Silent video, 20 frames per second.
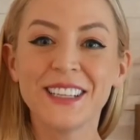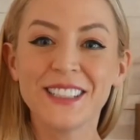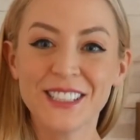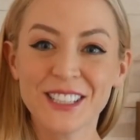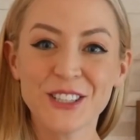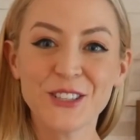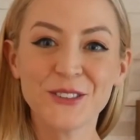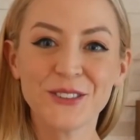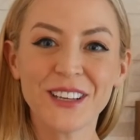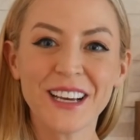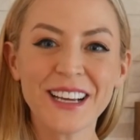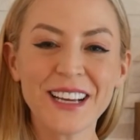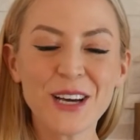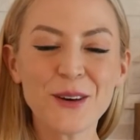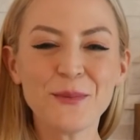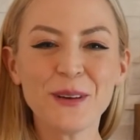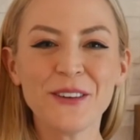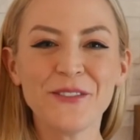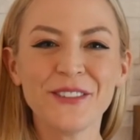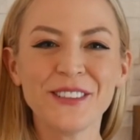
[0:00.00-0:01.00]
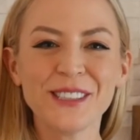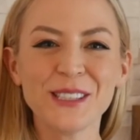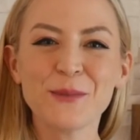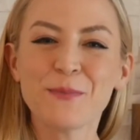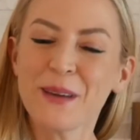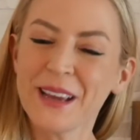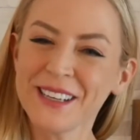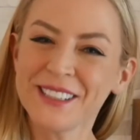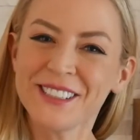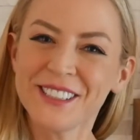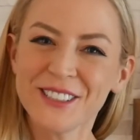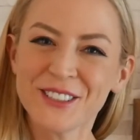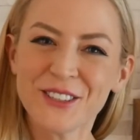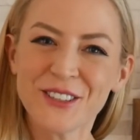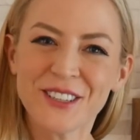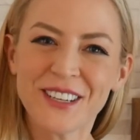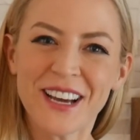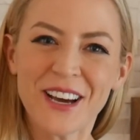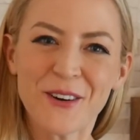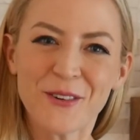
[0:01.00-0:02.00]
Did you like how my fizzy painting
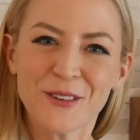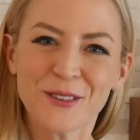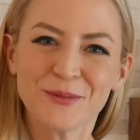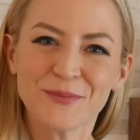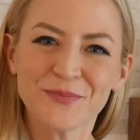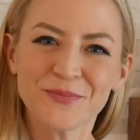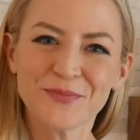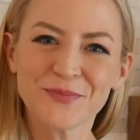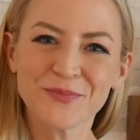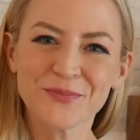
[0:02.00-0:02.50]
turned out?